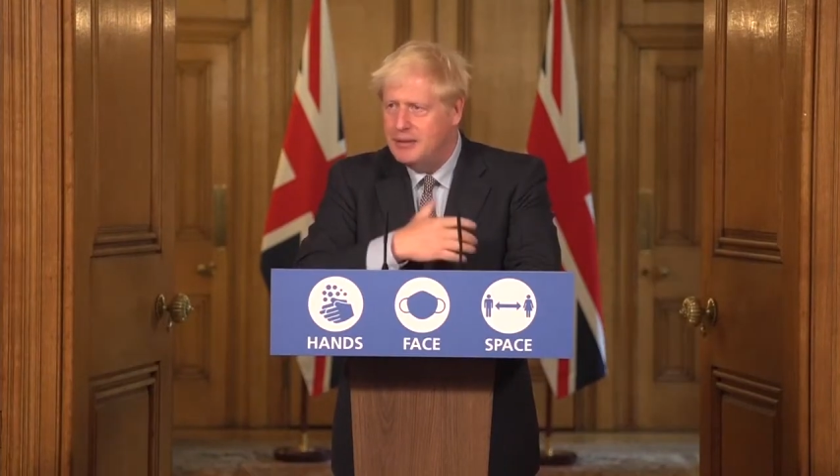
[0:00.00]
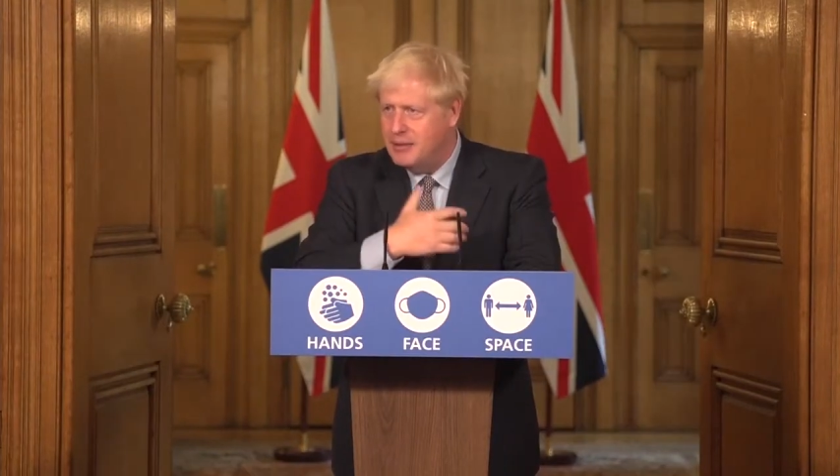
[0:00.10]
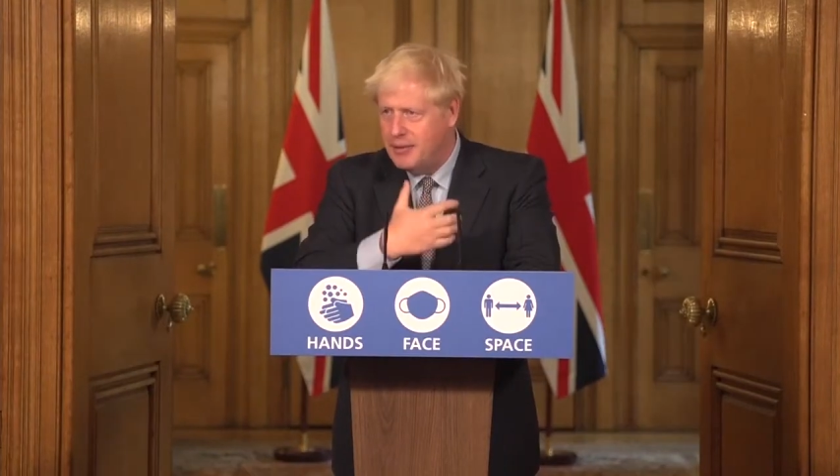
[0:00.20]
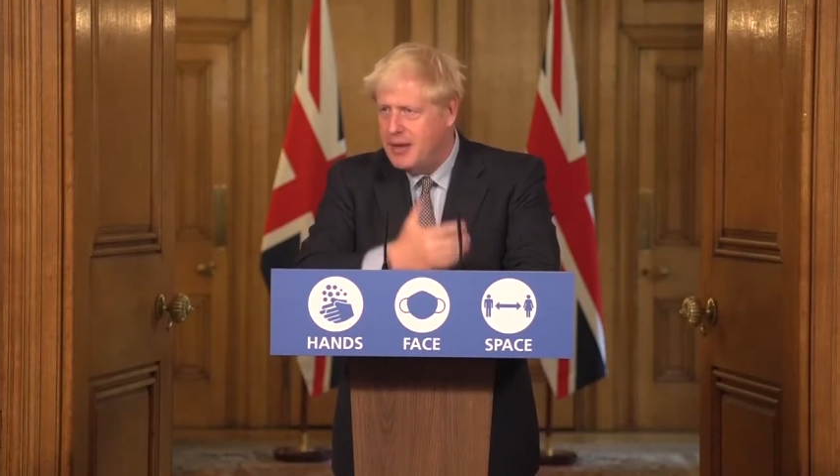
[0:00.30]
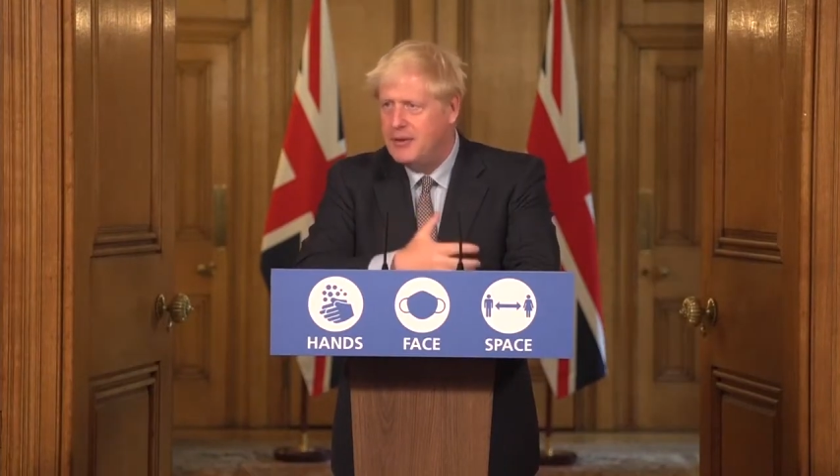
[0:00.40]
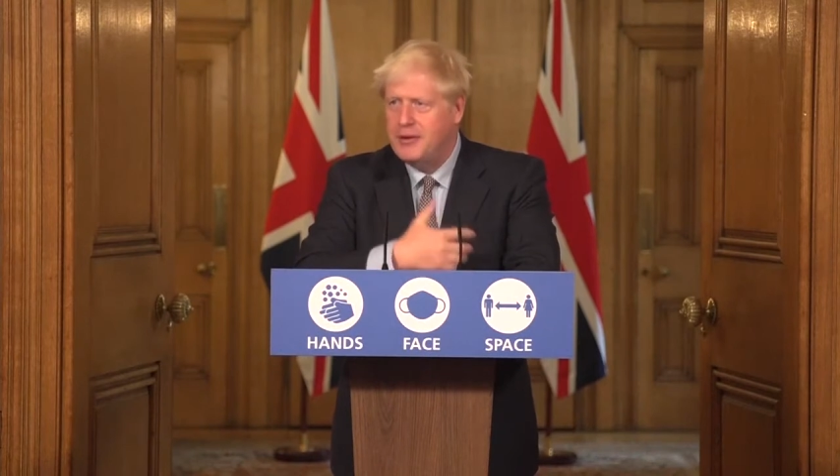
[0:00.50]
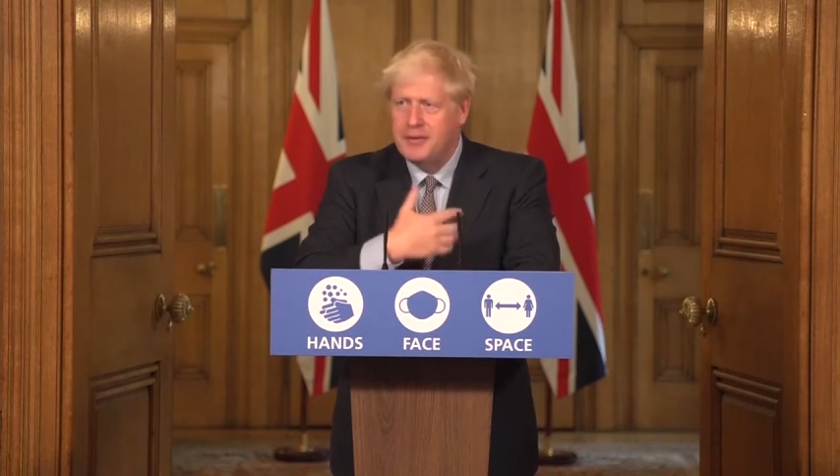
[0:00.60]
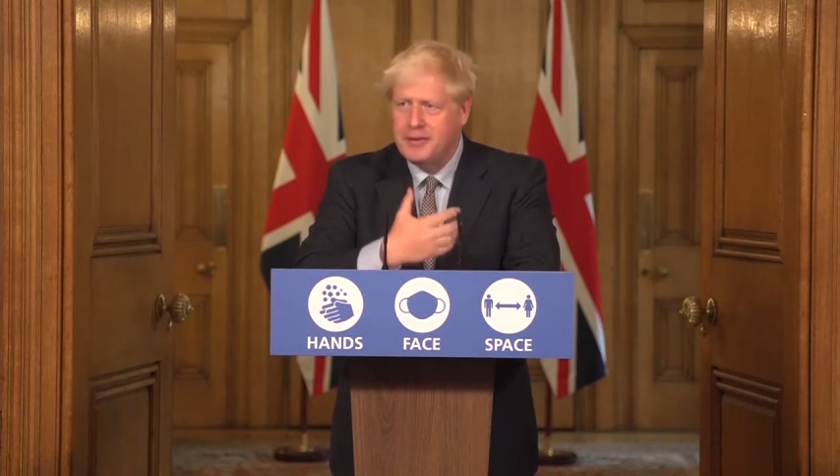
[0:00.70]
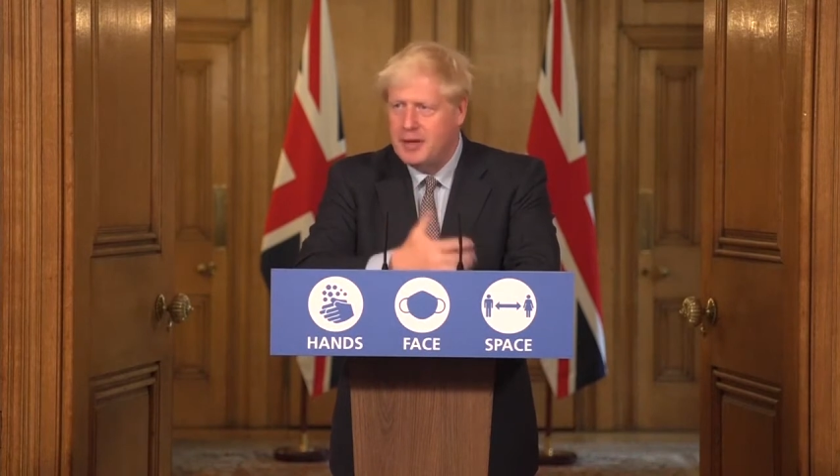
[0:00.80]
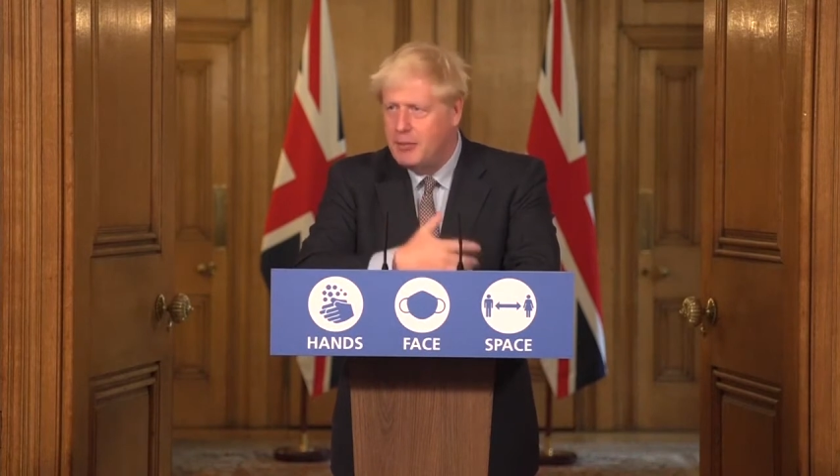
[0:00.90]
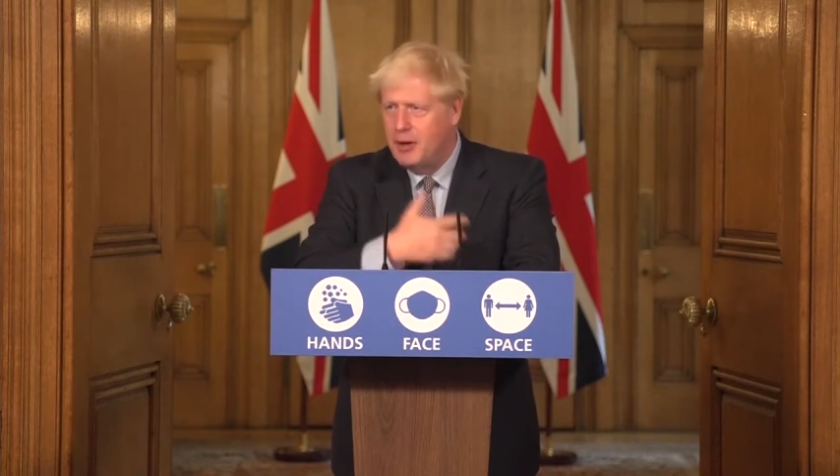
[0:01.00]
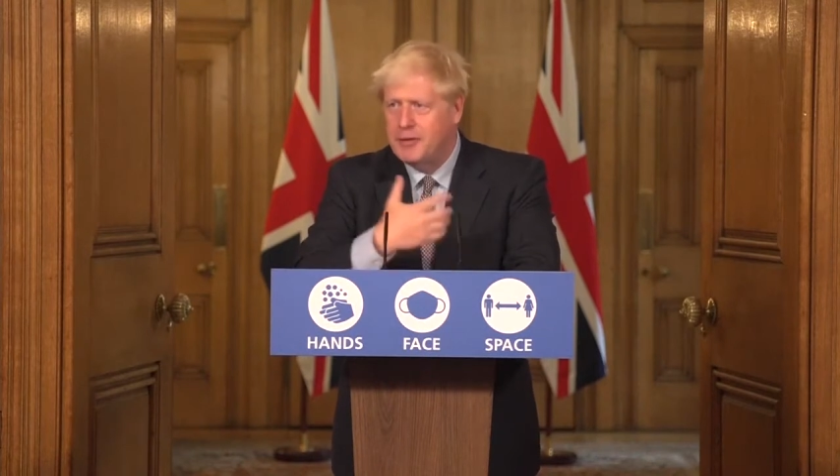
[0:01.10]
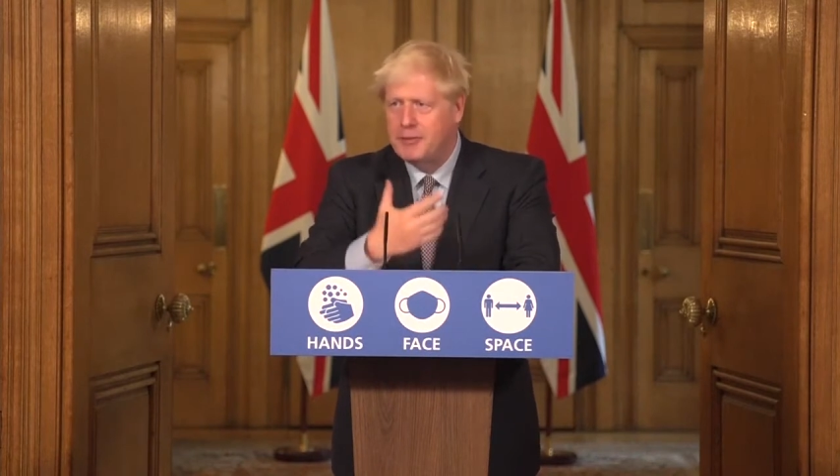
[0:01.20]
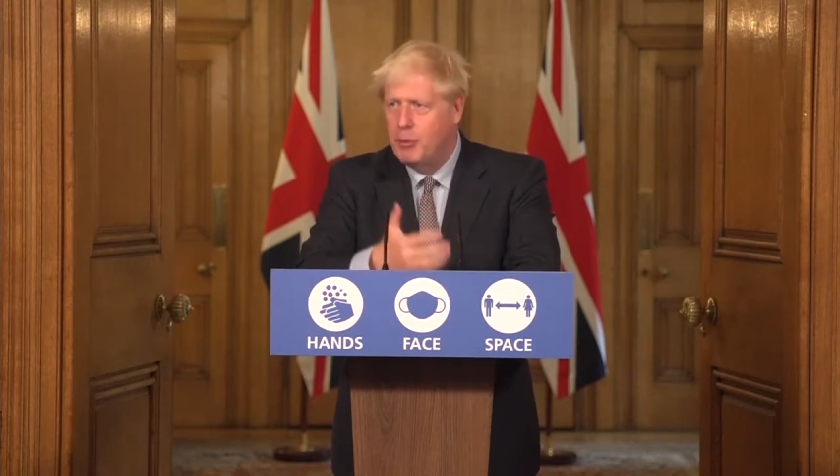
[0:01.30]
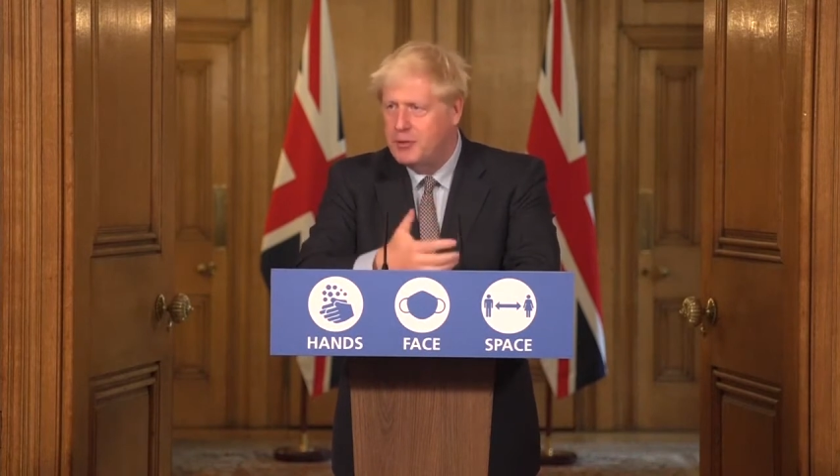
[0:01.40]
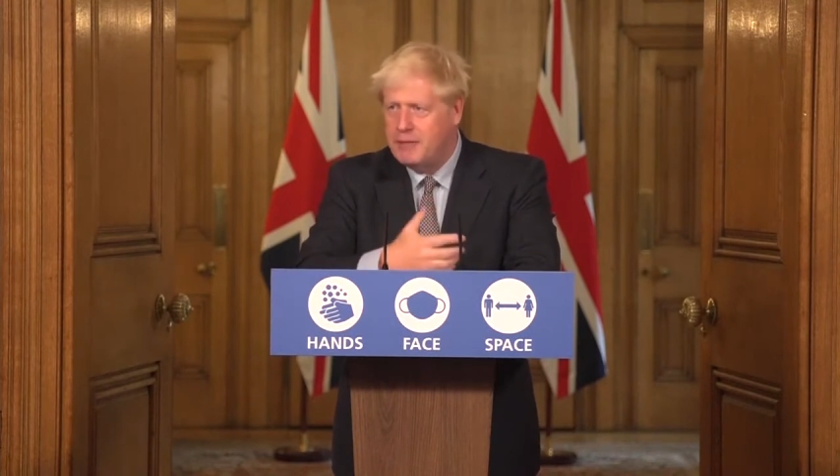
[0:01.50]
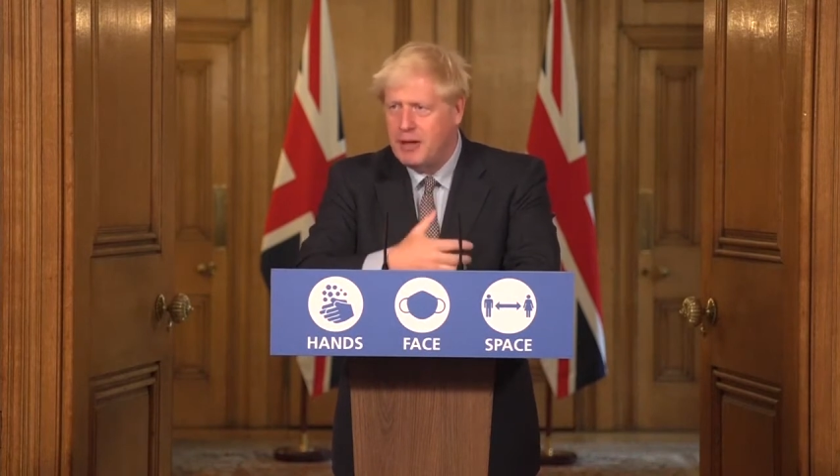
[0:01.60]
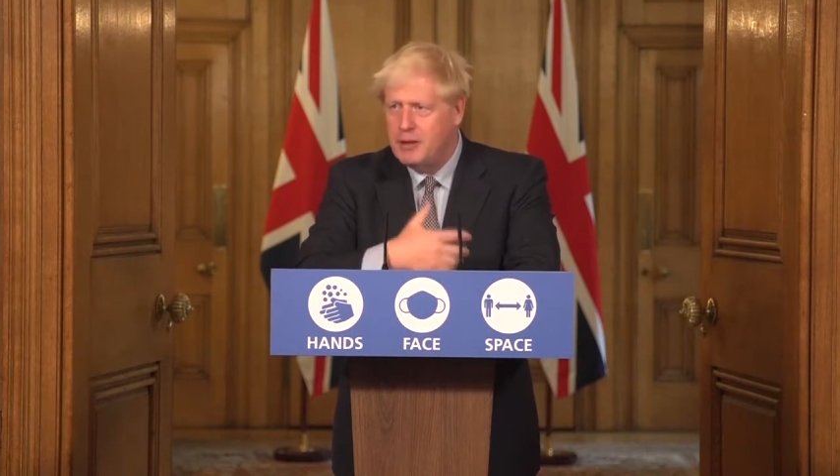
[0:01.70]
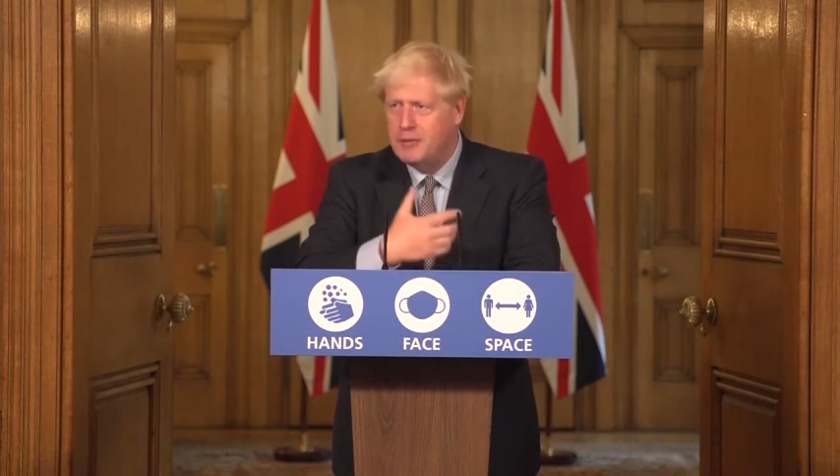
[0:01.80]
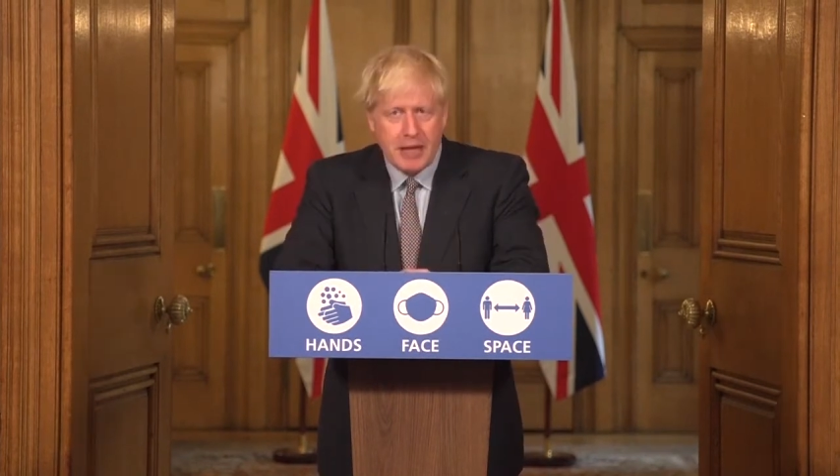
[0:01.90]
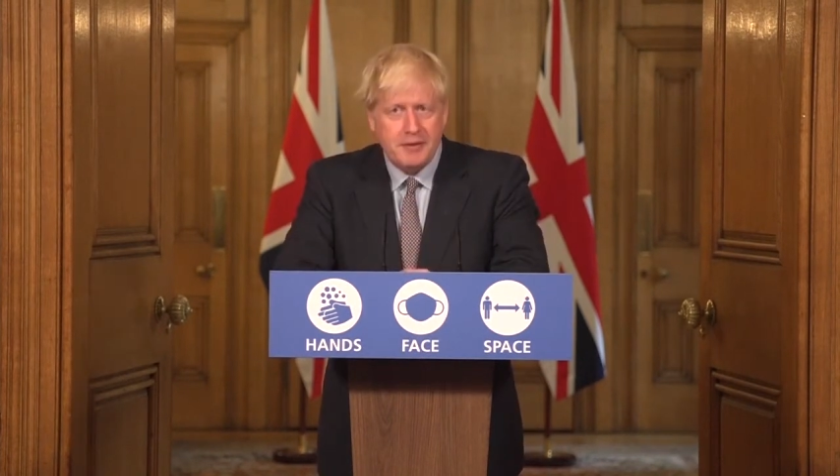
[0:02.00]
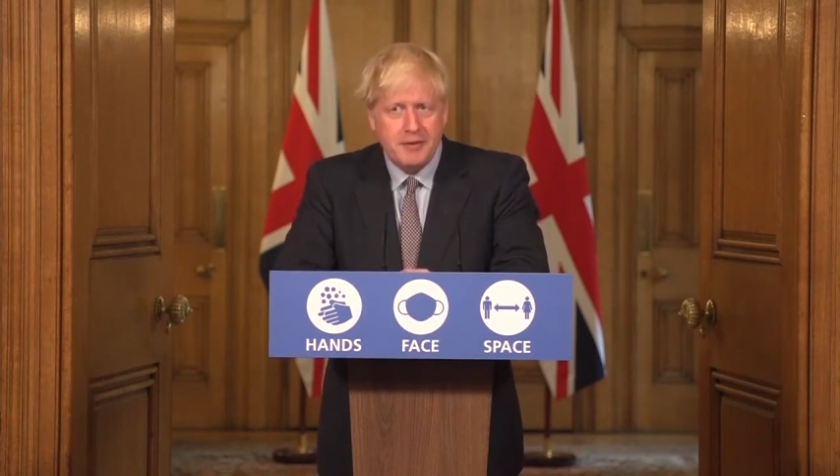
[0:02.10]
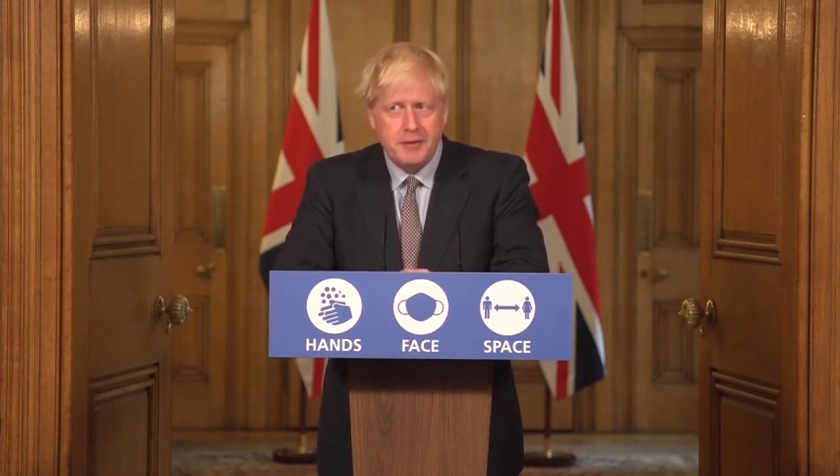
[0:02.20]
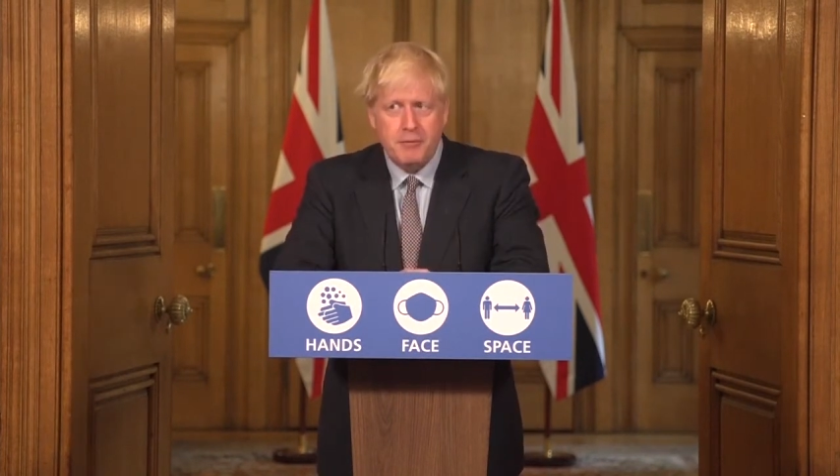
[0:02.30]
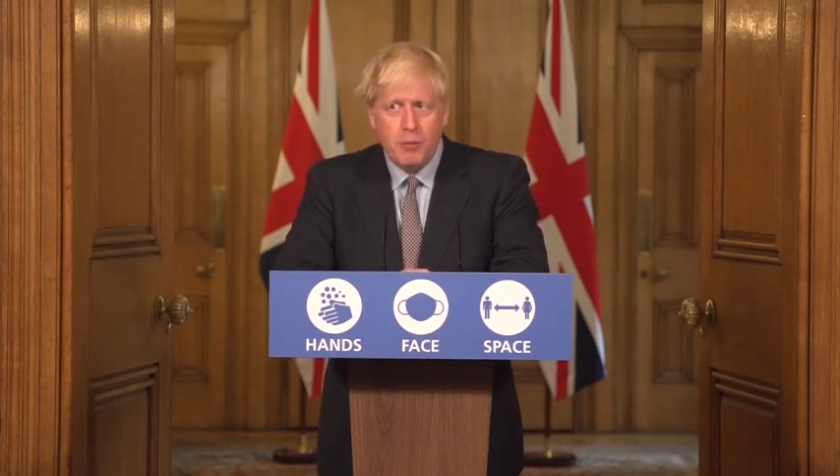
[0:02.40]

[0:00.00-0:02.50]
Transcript: the theatres, in cinemas, at sporting venues, places of